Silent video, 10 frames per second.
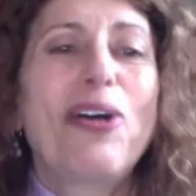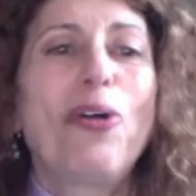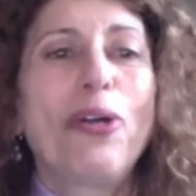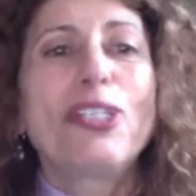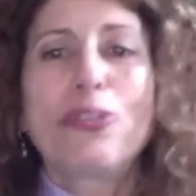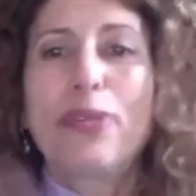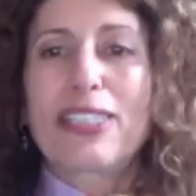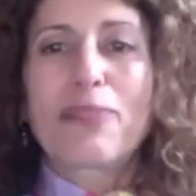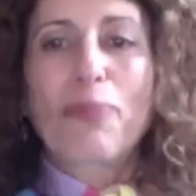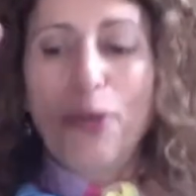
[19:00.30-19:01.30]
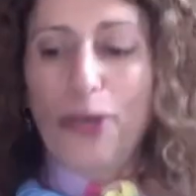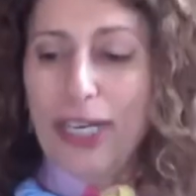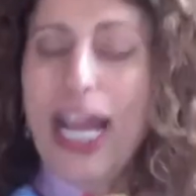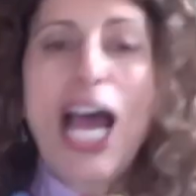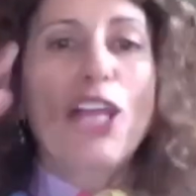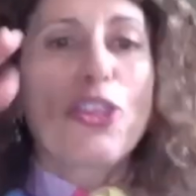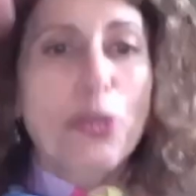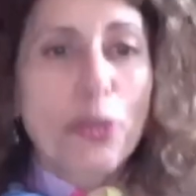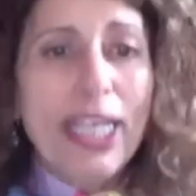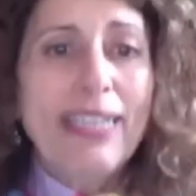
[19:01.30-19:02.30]
going to explore
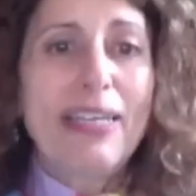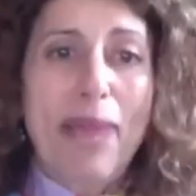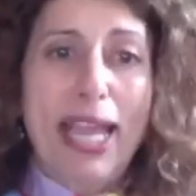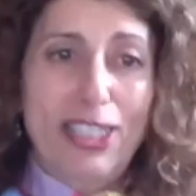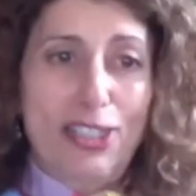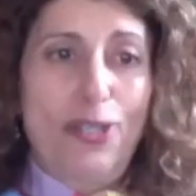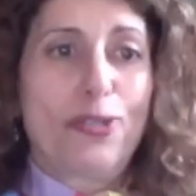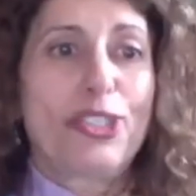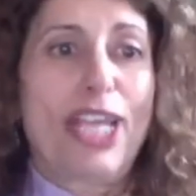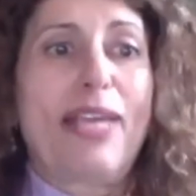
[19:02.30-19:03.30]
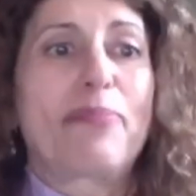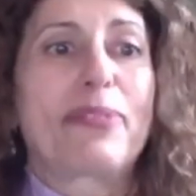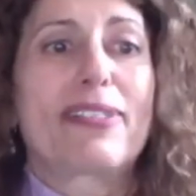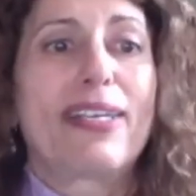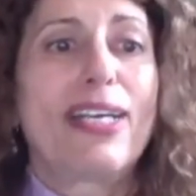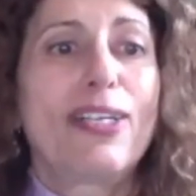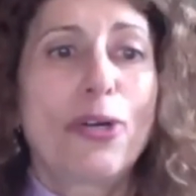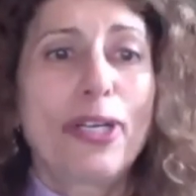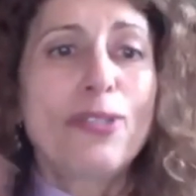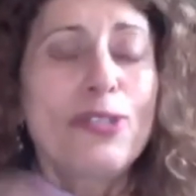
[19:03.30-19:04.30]
three-dimensional shapes.
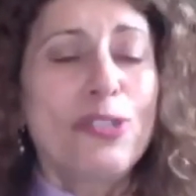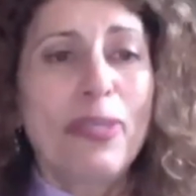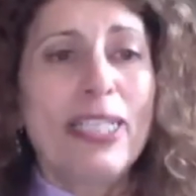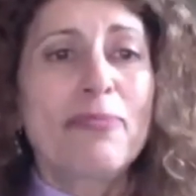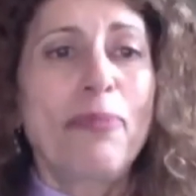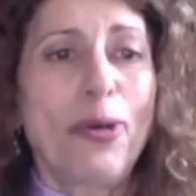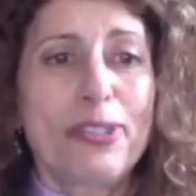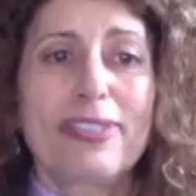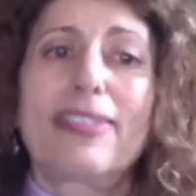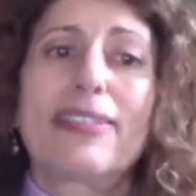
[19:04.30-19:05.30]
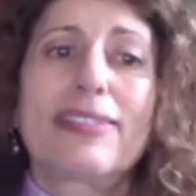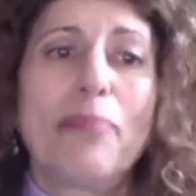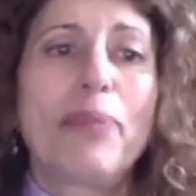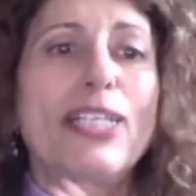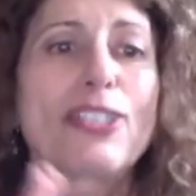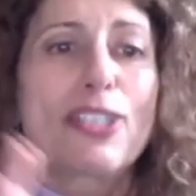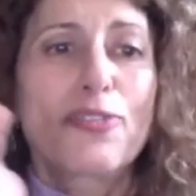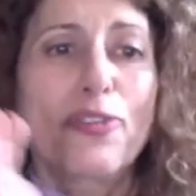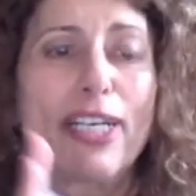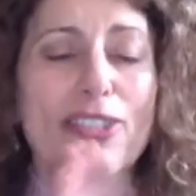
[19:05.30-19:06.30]
Dora, could you please post some pictures
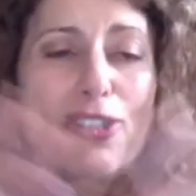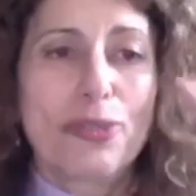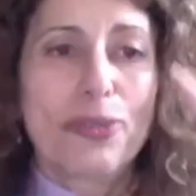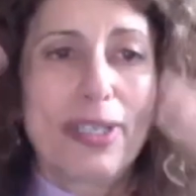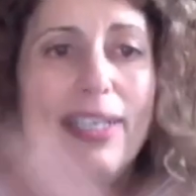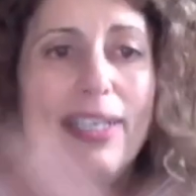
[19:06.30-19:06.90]
for us to